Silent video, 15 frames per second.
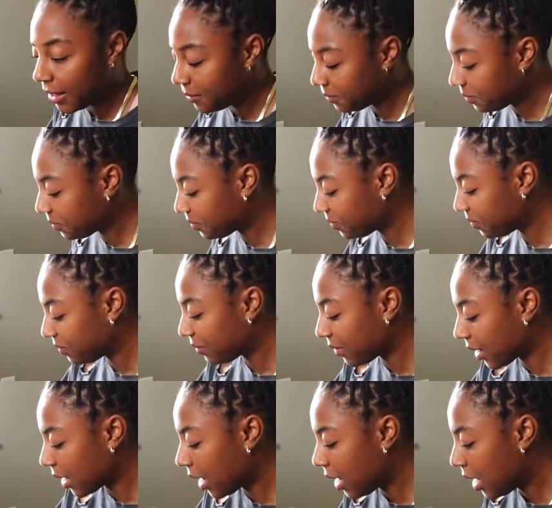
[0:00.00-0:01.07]

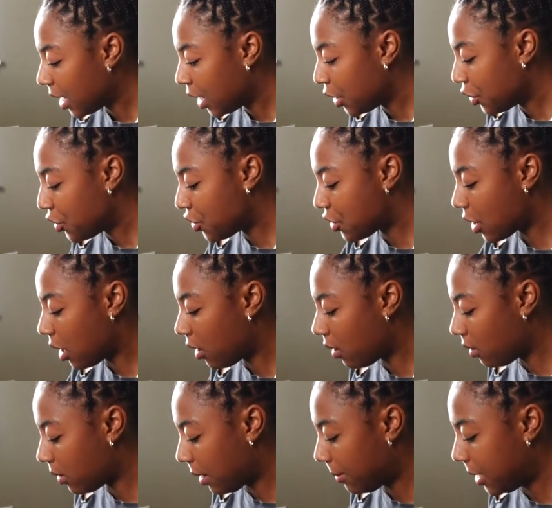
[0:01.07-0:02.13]
So
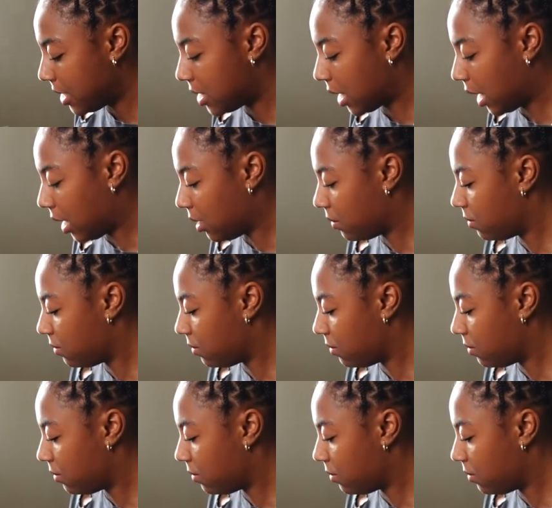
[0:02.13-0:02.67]
let me see.